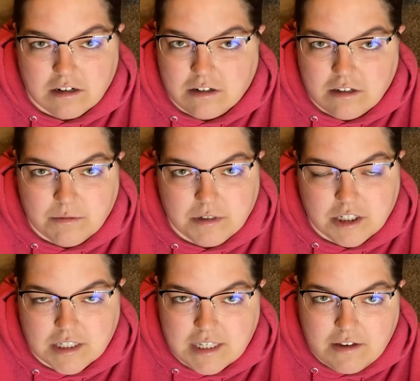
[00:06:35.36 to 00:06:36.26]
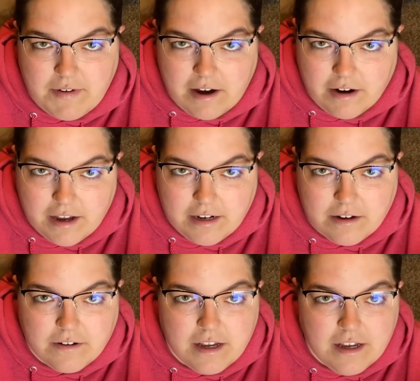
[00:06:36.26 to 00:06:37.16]
glue will just give out on
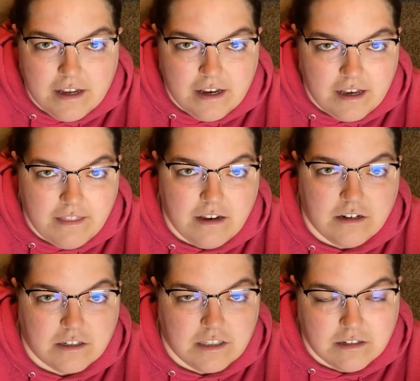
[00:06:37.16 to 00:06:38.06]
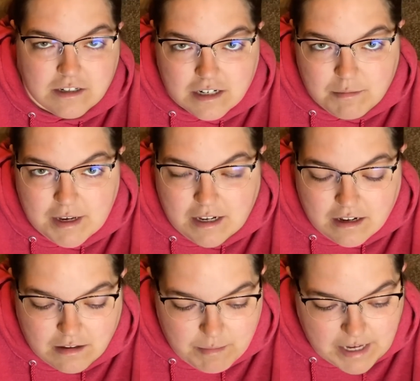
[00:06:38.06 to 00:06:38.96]
you and then you're still gonna make
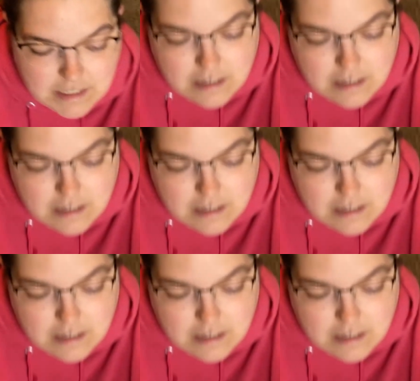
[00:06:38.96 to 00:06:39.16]
another mess.